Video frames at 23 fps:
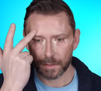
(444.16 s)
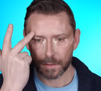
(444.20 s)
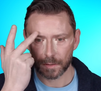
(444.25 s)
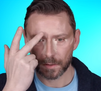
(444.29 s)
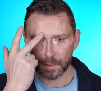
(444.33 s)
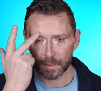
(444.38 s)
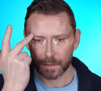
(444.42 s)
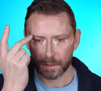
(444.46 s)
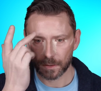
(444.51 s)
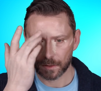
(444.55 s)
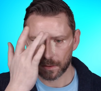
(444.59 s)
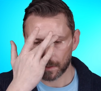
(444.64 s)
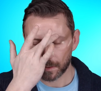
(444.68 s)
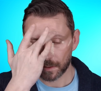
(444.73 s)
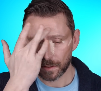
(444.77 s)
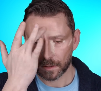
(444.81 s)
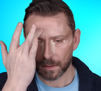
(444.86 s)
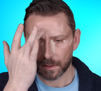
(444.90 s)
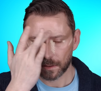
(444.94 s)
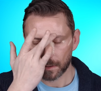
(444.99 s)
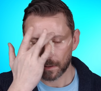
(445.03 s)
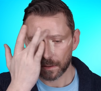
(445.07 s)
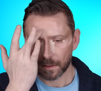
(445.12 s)

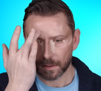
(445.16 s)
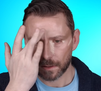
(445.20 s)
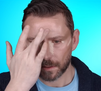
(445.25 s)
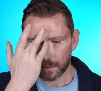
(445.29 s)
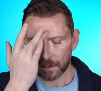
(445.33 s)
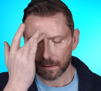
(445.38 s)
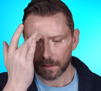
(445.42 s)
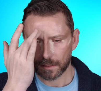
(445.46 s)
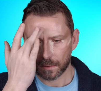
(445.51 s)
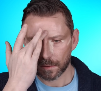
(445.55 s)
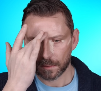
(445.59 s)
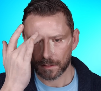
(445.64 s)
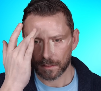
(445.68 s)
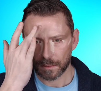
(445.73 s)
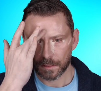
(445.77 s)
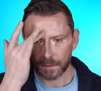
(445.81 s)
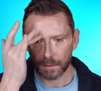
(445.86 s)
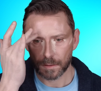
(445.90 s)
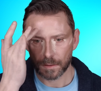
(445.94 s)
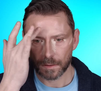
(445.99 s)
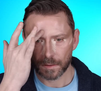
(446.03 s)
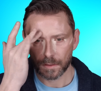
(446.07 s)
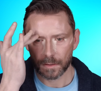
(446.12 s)

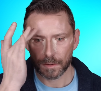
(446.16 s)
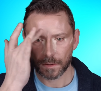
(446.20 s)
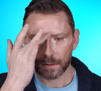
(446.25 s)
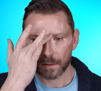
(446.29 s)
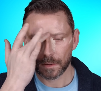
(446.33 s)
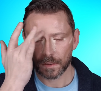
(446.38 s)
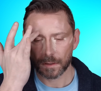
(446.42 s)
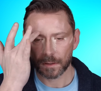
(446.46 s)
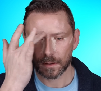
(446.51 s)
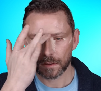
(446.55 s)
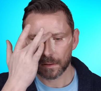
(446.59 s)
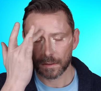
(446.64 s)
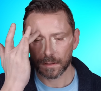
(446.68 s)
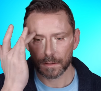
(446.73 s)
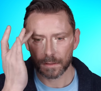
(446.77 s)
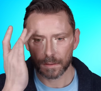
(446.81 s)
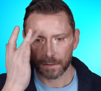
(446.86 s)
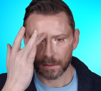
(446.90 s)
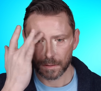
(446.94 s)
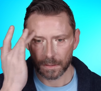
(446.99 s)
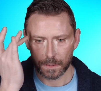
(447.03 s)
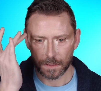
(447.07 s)
(no one is talking)